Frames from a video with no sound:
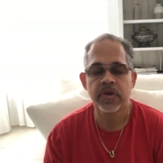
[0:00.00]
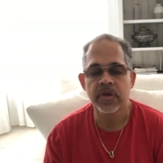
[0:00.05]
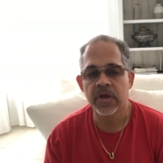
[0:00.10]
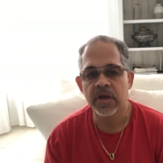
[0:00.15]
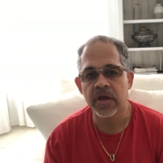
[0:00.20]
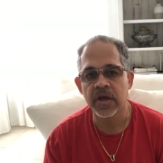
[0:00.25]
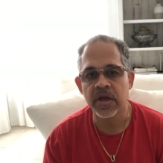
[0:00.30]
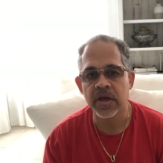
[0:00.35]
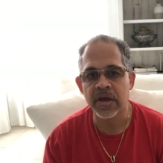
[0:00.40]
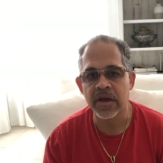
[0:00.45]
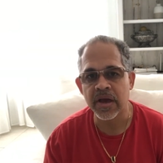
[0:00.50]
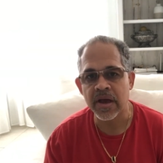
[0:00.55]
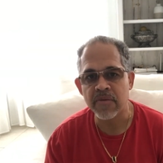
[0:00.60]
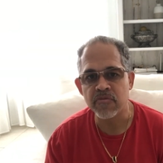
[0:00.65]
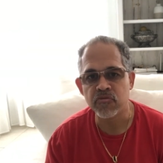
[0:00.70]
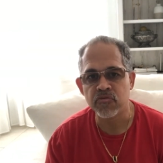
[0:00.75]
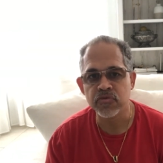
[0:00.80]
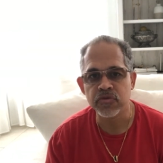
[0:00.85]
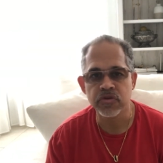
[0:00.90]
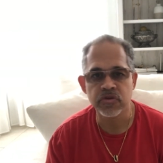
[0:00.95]

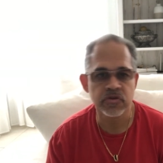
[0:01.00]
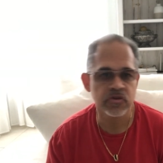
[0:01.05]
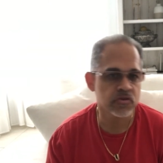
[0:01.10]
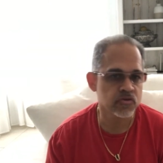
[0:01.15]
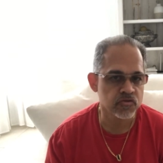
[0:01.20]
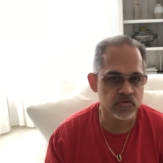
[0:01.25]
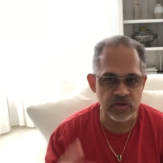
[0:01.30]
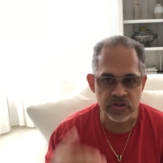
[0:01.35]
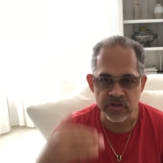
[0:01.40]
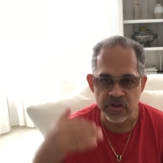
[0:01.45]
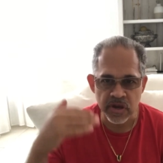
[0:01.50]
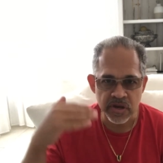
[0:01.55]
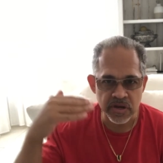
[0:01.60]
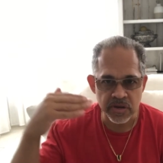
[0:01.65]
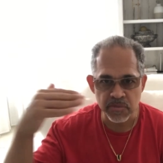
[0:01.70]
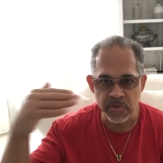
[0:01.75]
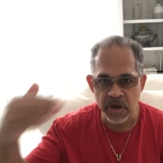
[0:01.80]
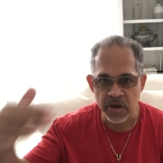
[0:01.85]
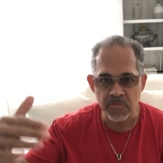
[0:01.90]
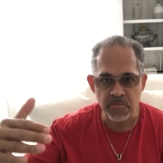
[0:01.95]
I'm usually talking
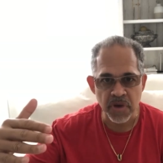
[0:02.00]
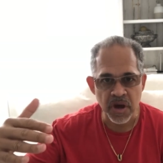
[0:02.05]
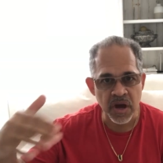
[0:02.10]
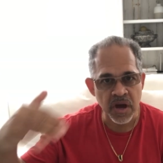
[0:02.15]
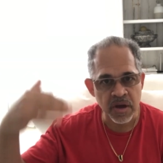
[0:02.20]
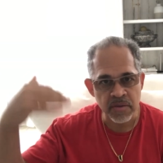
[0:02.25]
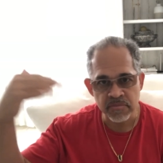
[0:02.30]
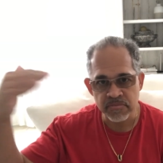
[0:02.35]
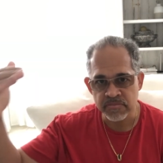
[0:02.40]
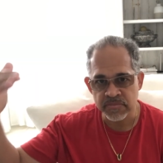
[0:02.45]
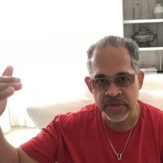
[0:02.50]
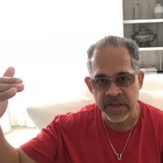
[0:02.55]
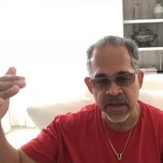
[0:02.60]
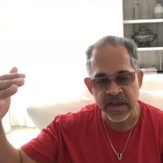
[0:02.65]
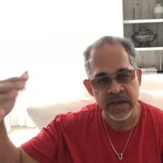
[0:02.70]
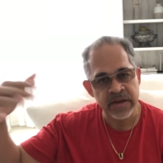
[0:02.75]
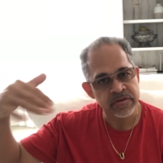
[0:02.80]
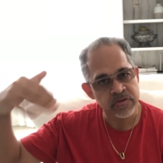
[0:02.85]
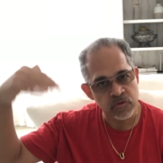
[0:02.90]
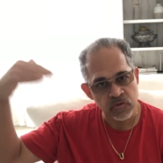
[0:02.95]
about mom,
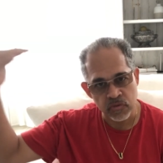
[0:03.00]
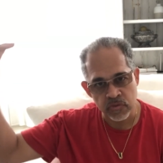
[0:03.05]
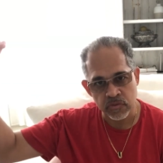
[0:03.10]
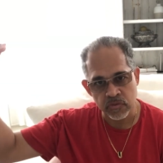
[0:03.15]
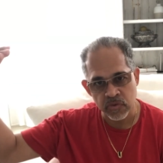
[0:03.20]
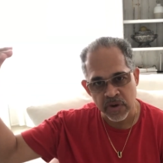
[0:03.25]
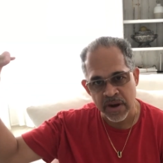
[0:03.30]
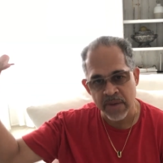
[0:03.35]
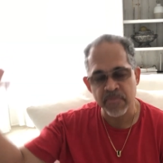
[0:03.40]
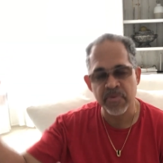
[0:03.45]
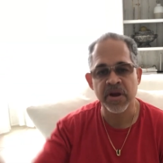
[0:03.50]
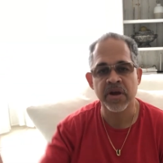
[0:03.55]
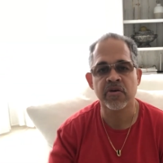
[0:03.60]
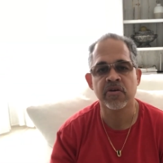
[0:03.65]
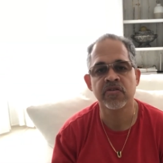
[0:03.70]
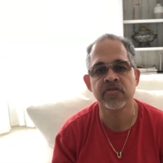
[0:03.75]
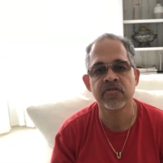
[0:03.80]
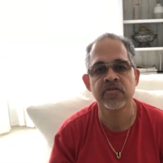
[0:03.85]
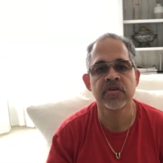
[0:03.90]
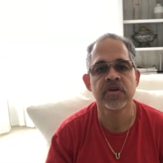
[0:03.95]
dad,
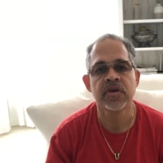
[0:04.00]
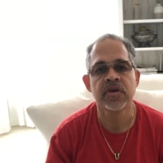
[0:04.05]
grandparents.